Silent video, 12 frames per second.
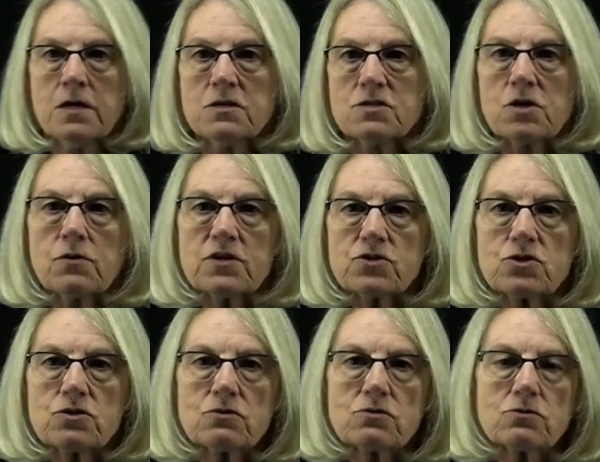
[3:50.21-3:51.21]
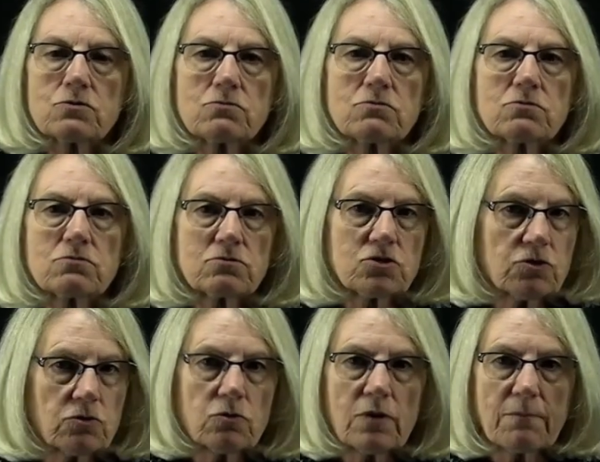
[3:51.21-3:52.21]
So there's
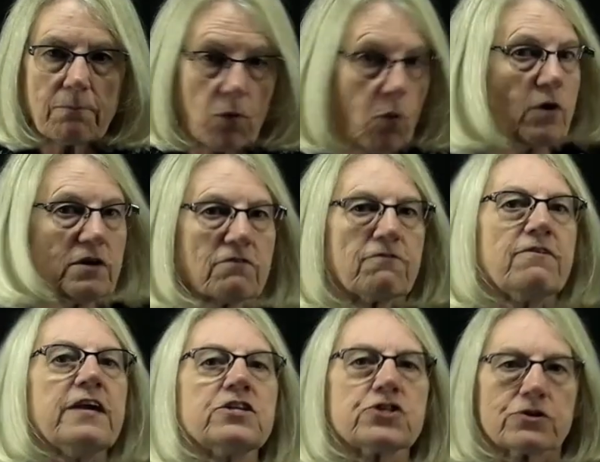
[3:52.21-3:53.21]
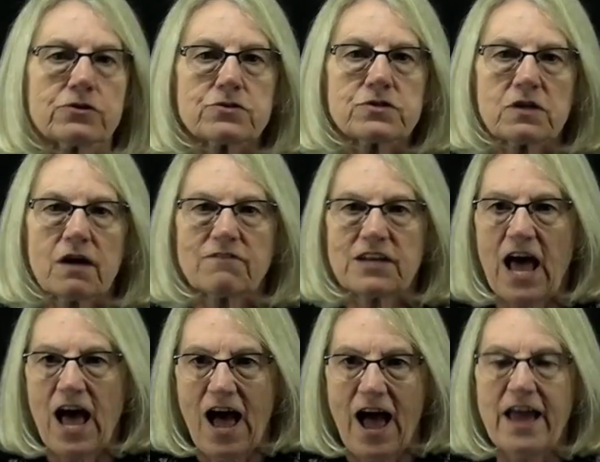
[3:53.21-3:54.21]
two important features of an
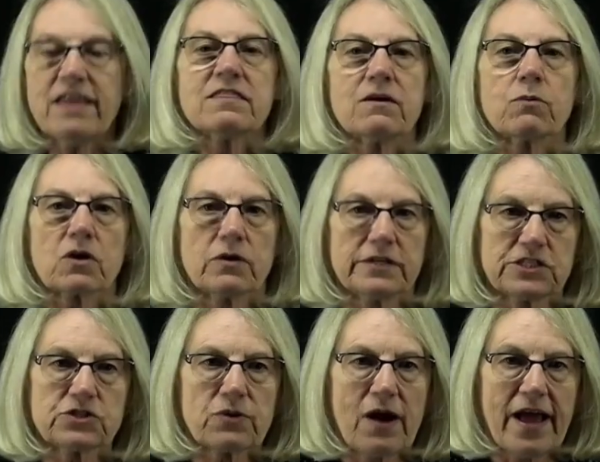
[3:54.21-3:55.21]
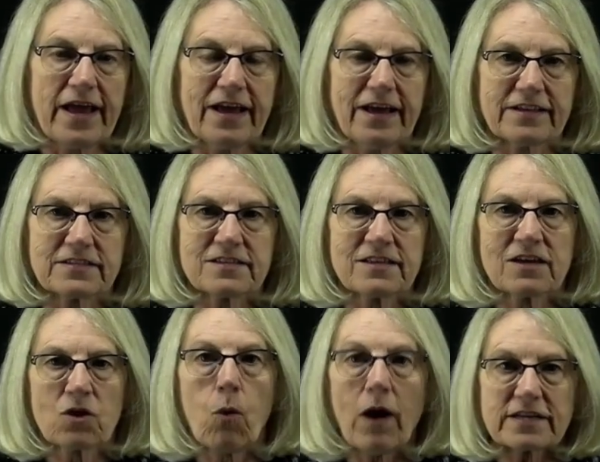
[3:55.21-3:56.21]
eye that we're going to try and
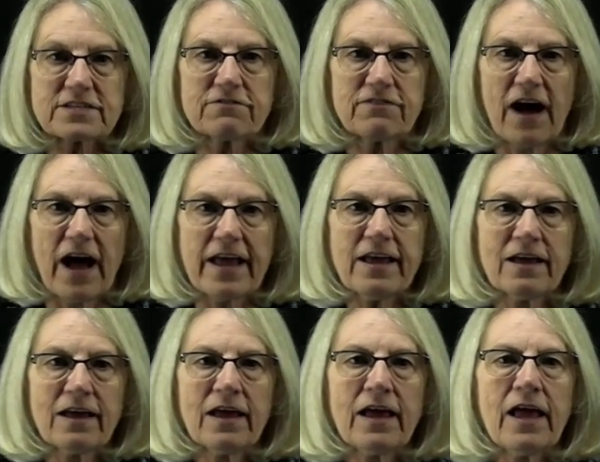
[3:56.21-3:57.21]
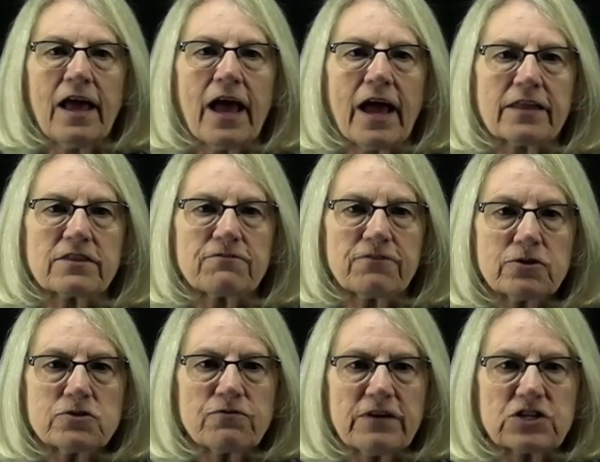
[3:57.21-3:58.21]
quantify. And the
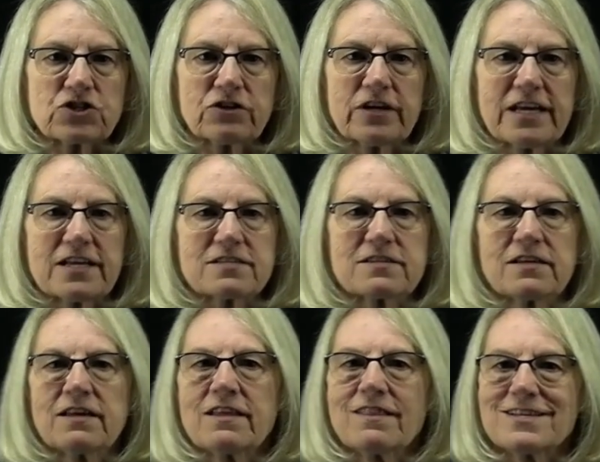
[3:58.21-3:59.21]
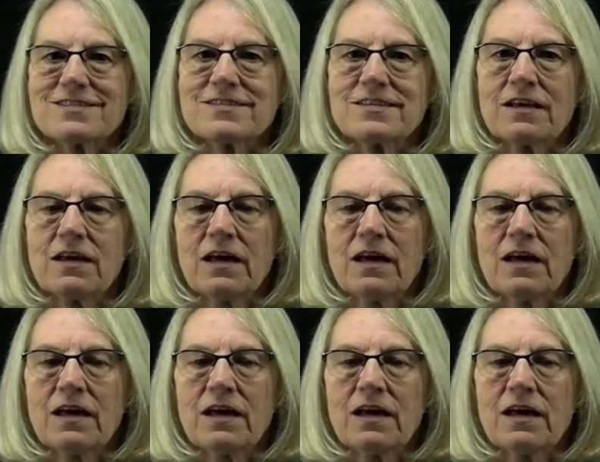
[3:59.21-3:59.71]
first feature is this